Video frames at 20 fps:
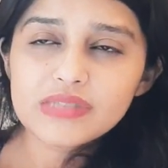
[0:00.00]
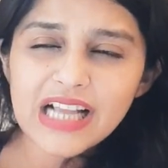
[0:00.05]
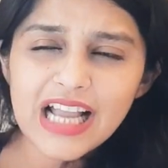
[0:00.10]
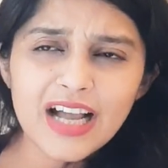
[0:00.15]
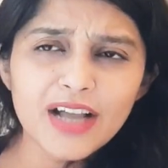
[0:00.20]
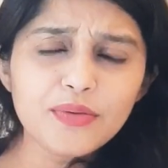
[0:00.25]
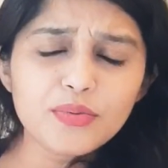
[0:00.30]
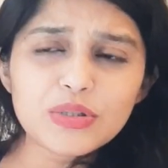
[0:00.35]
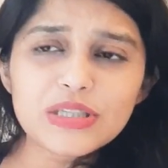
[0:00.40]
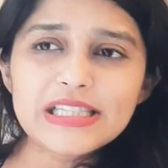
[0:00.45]

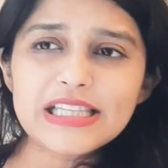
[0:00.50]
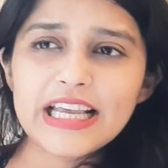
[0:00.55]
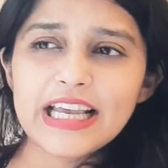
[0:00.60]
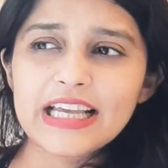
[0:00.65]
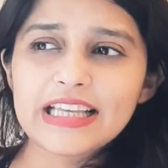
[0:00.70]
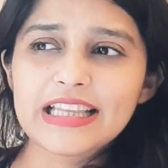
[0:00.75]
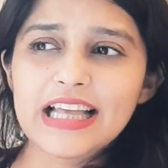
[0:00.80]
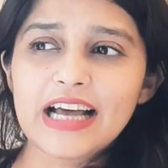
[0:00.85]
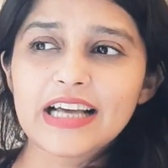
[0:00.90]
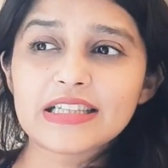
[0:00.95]
I would
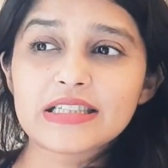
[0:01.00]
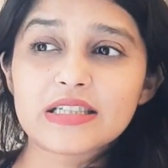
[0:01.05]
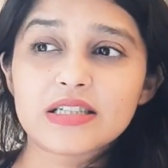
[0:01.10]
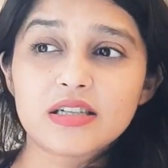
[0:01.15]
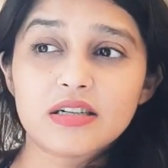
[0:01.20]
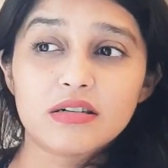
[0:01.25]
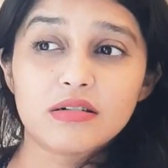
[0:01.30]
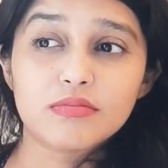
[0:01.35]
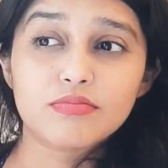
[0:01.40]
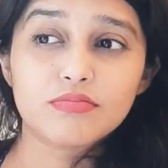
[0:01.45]
say that
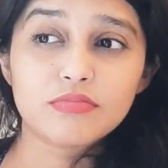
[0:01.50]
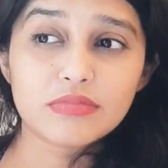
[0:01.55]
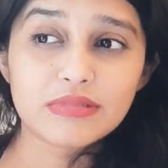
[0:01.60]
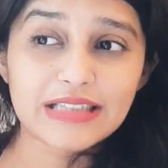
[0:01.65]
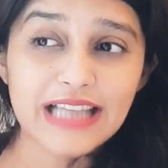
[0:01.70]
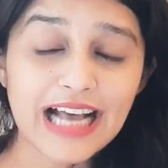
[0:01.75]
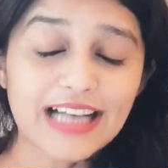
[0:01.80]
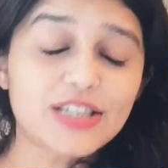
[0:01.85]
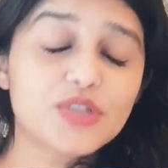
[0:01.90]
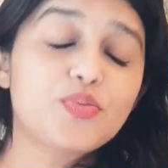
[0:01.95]

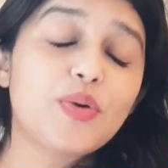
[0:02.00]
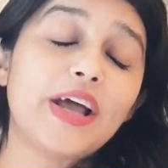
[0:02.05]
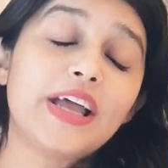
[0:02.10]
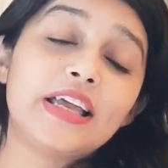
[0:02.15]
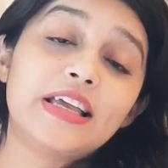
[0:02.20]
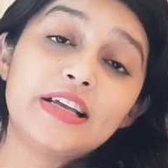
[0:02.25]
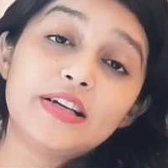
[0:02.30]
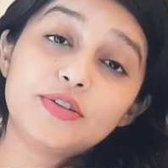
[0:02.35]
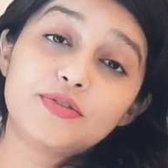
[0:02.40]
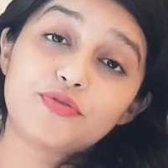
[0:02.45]
that's why
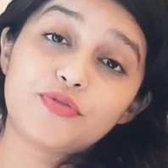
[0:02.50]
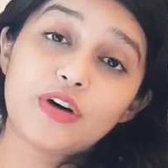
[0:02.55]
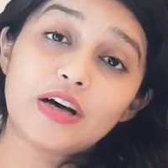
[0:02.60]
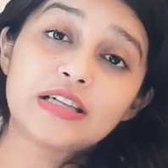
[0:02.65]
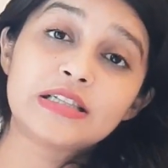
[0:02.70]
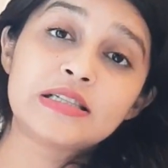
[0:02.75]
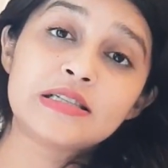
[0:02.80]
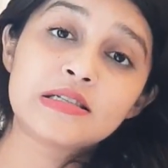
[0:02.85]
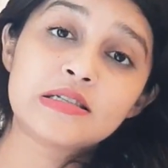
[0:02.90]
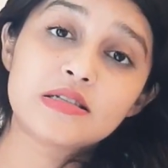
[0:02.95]
gilt
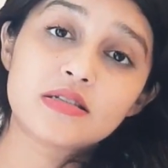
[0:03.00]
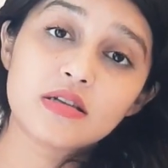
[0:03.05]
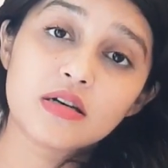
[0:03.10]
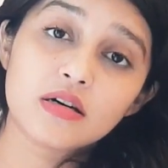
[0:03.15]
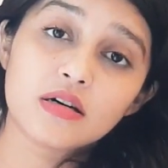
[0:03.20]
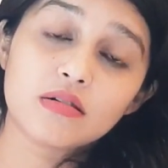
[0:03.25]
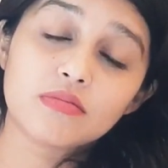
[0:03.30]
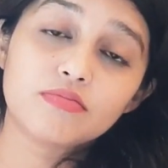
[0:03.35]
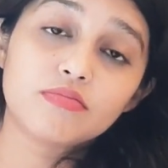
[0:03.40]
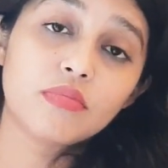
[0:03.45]
funds,
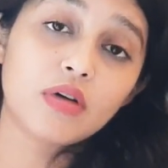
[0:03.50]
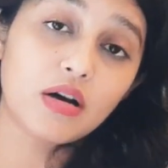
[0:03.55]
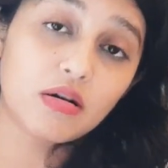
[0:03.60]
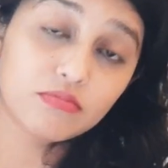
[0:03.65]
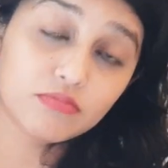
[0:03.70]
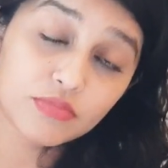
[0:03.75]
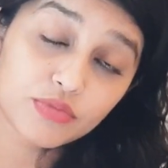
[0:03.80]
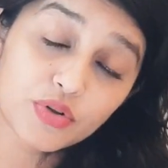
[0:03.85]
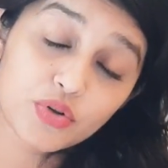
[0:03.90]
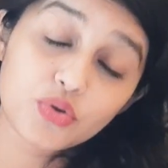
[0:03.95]

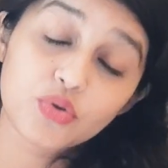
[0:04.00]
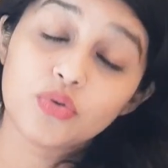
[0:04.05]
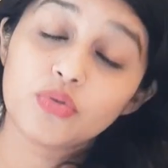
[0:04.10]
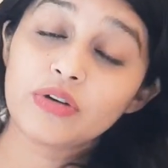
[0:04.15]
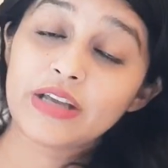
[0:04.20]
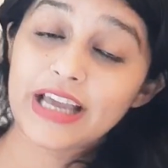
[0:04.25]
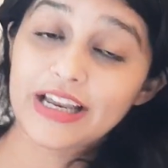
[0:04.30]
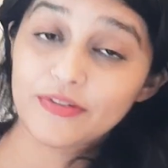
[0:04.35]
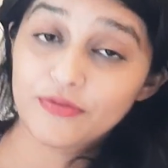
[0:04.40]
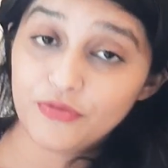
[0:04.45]

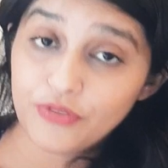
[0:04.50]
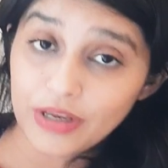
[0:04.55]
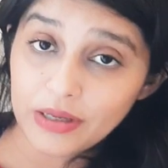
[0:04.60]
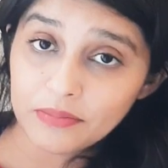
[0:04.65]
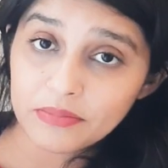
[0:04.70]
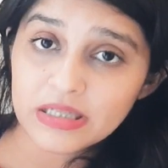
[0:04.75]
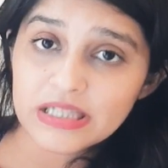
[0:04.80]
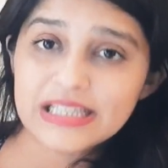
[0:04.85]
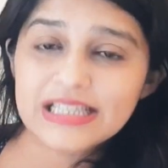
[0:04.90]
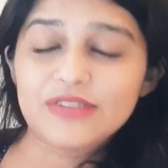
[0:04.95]
get
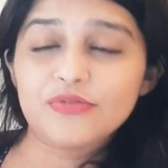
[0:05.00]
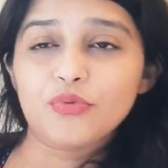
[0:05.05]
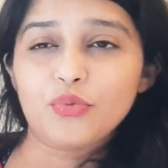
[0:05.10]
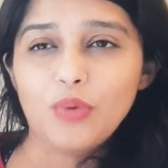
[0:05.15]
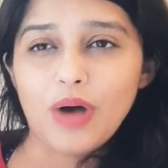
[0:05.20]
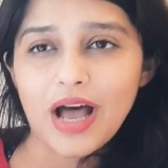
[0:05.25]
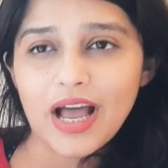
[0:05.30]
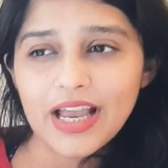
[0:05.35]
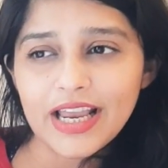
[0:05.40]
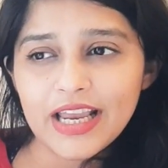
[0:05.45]
famous, and
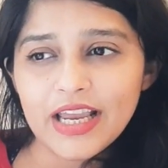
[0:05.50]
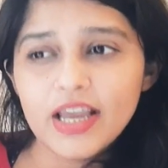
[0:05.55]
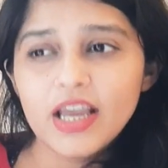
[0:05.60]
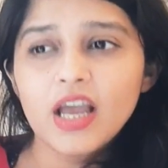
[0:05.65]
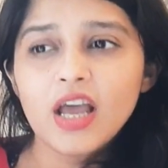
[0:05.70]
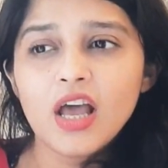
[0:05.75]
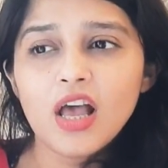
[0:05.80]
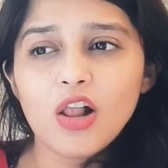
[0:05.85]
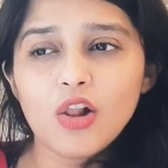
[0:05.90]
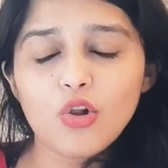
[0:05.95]
why
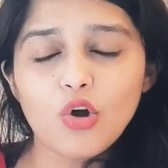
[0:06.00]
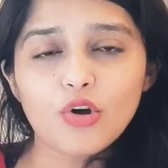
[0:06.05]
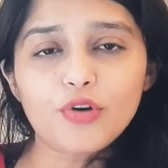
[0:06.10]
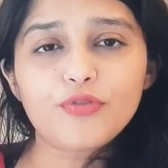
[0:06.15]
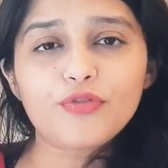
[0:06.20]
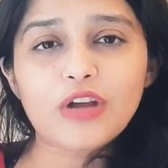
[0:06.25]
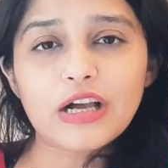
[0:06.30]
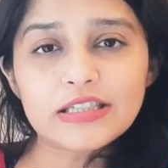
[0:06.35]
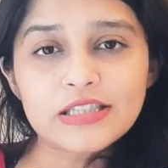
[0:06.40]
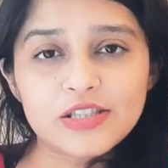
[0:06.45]
a lot
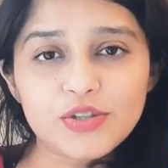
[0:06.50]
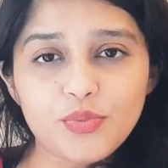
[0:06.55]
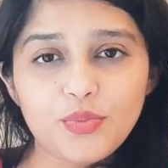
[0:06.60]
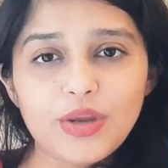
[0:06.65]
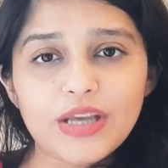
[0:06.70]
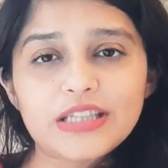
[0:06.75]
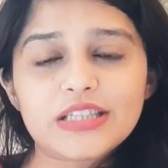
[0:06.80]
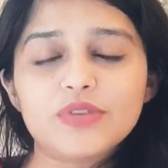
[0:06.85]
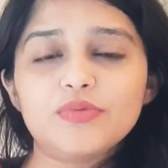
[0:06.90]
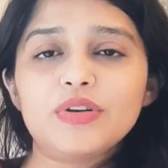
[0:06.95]
of
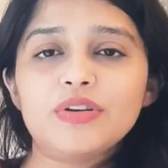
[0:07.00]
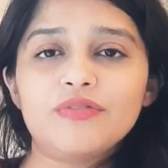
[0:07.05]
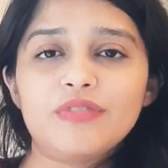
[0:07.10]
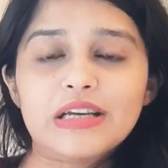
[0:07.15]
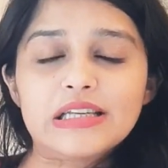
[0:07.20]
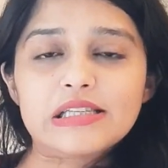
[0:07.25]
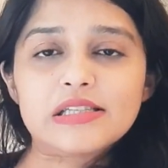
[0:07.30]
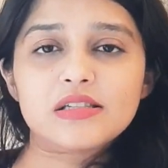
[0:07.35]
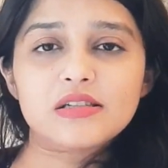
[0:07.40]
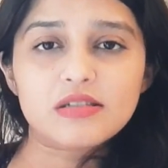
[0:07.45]
conservative
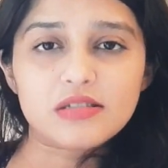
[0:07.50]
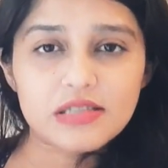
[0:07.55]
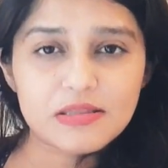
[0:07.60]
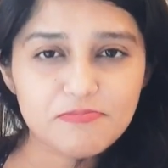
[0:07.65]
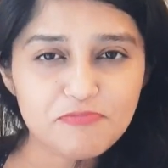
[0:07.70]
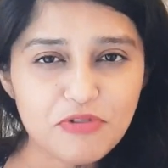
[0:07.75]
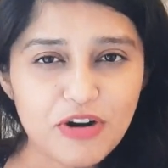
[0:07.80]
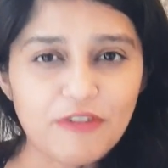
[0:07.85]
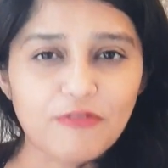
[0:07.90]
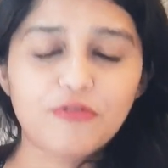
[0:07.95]
investors
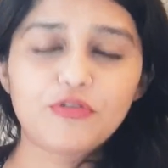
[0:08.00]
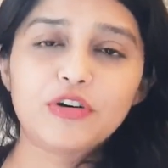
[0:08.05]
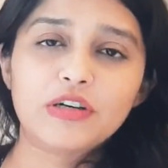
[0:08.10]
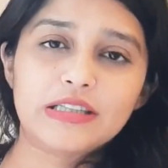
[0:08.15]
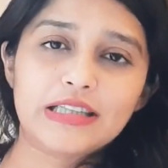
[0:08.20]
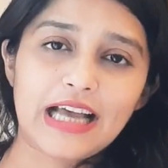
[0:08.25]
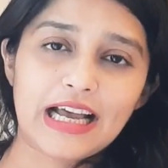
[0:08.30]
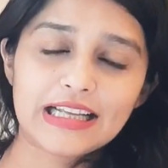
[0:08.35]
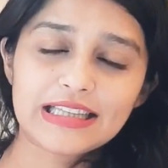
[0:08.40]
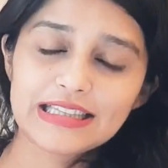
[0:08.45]
prefer
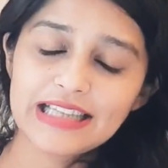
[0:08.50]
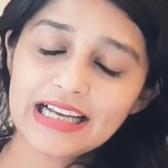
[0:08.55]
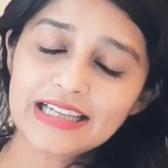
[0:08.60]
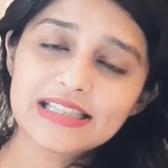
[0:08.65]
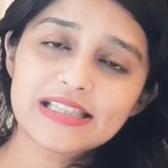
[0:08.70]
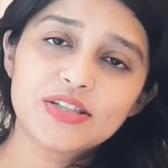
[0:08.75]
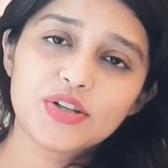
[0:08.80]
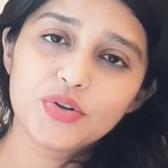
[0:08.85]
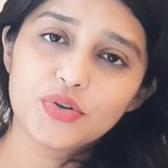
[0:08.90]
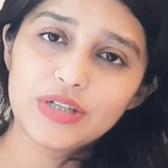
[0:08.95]
that.
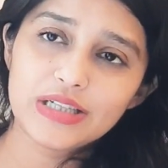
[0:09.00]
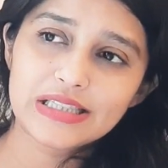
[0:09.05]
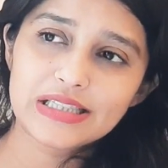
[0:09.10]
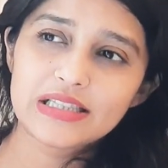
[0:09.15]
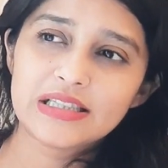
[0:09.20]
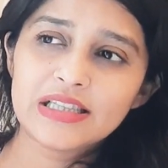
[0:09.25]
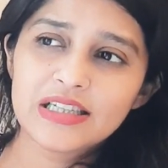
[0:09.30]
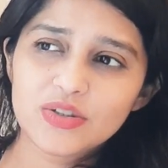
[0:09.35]
That's the reason.